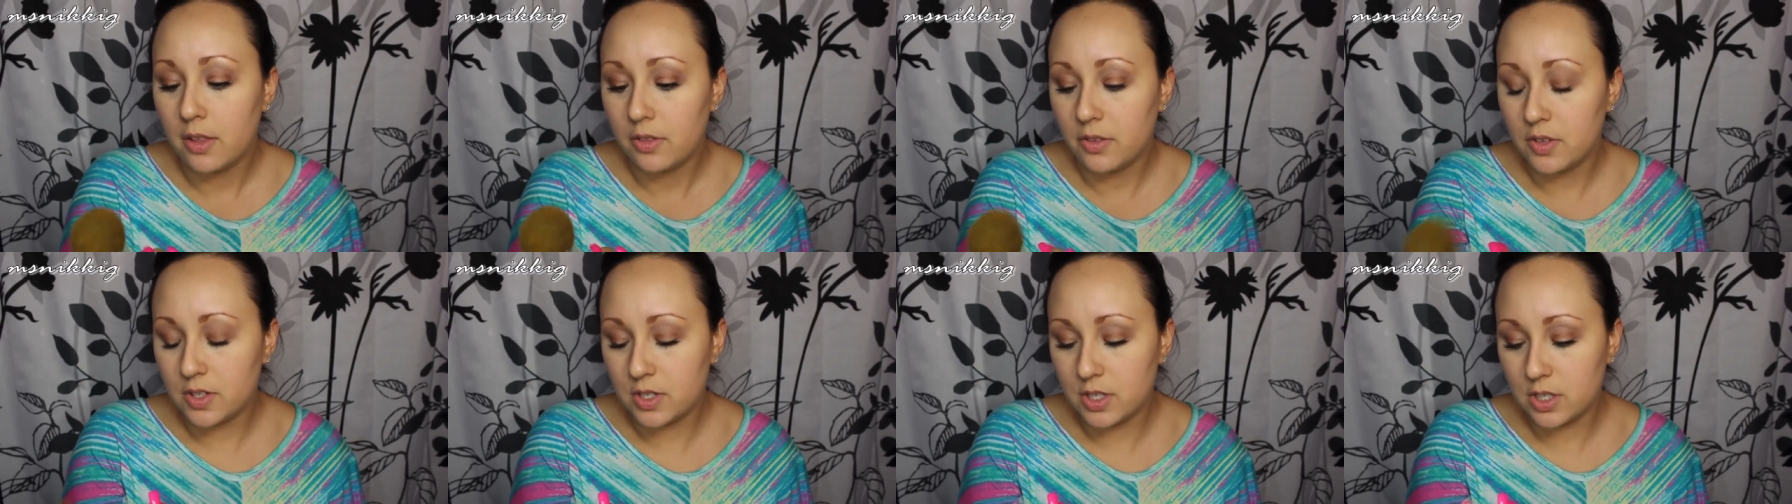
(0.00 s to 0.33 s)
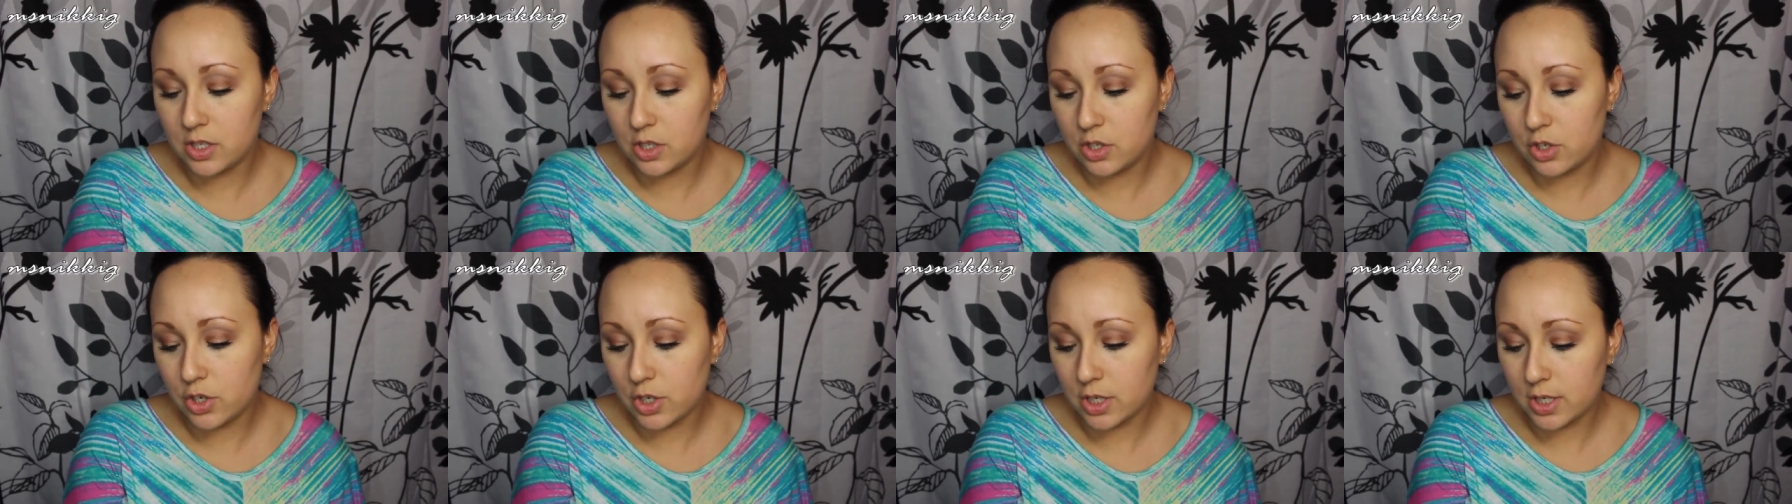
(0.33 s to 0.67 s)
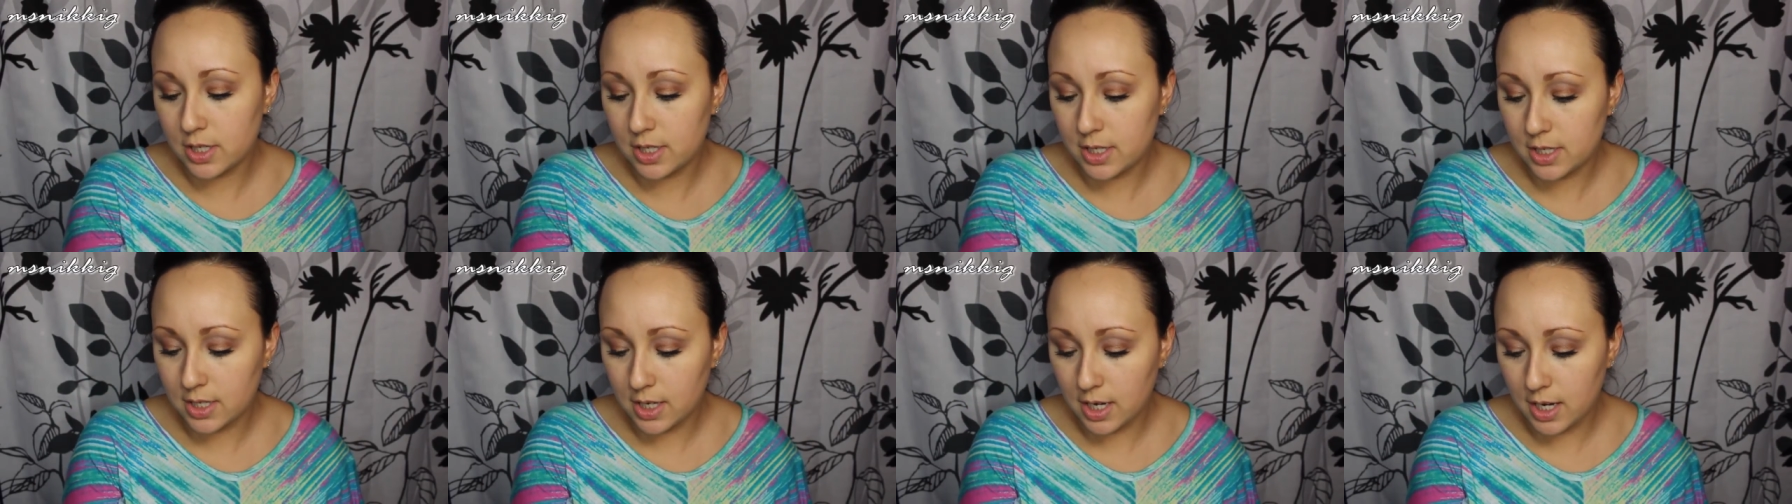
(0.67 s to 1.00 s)
This is
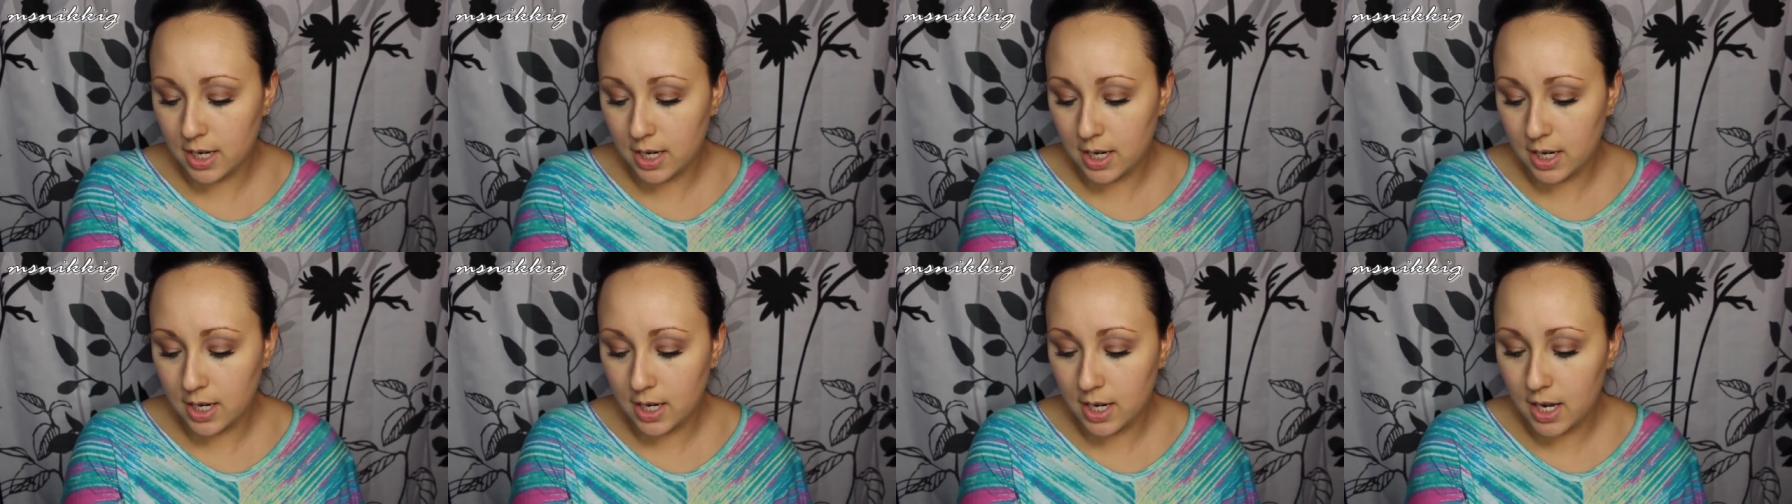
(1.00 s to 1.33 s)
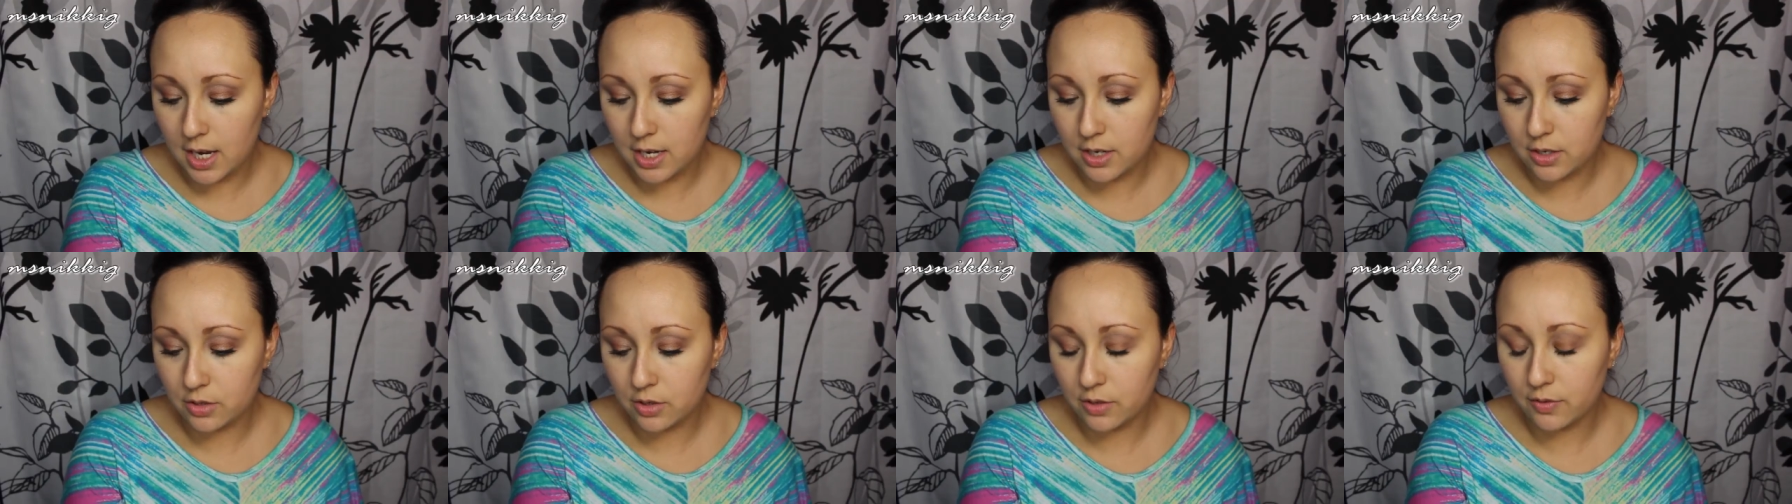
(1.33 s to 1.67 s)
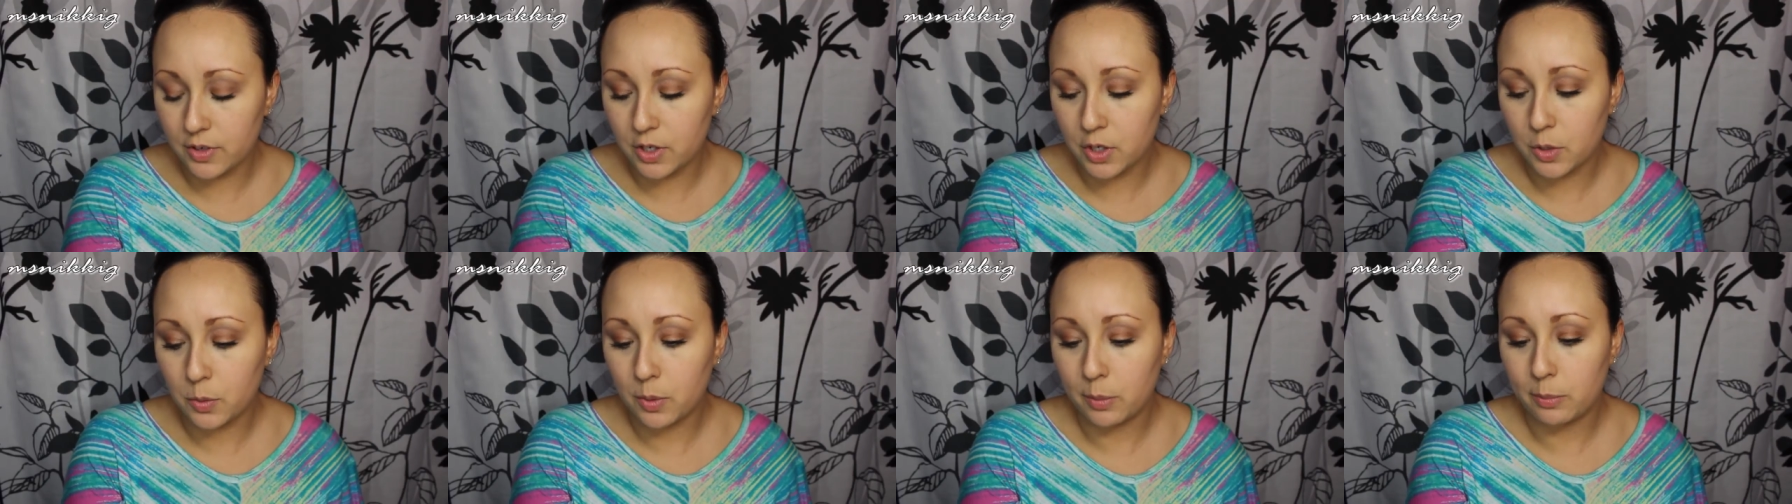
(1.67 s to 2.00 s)
just a, I don't
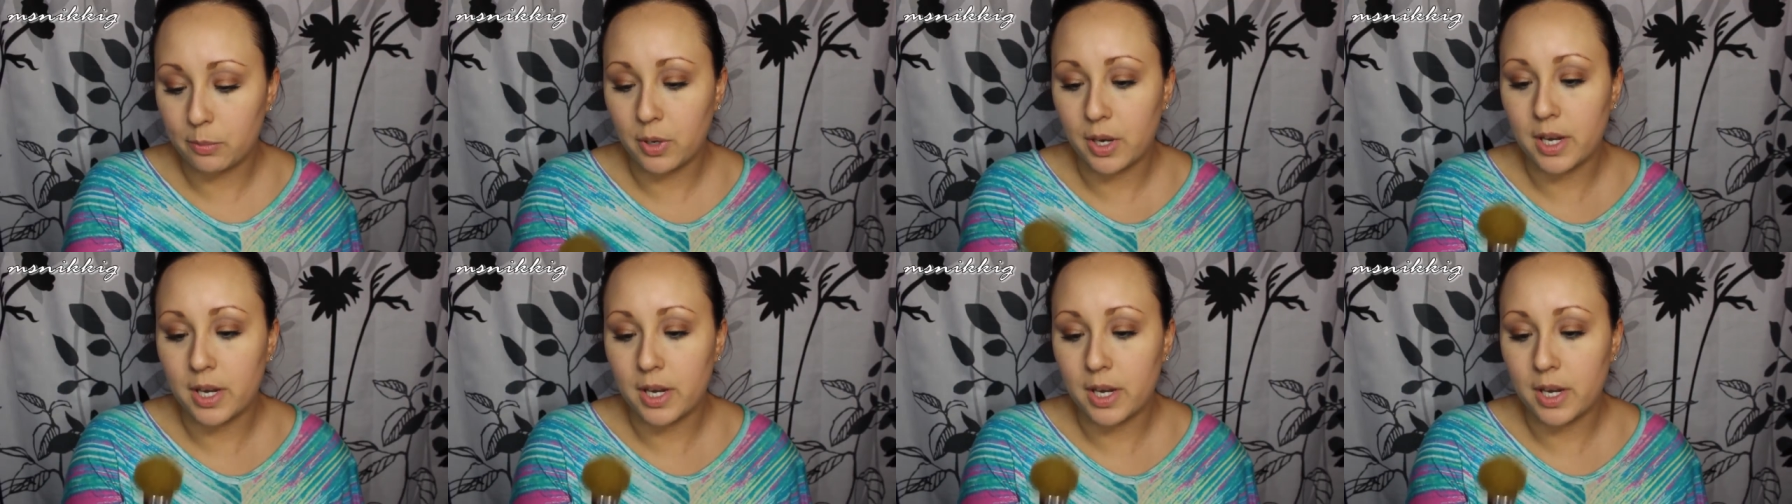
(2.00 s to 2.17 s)
even know what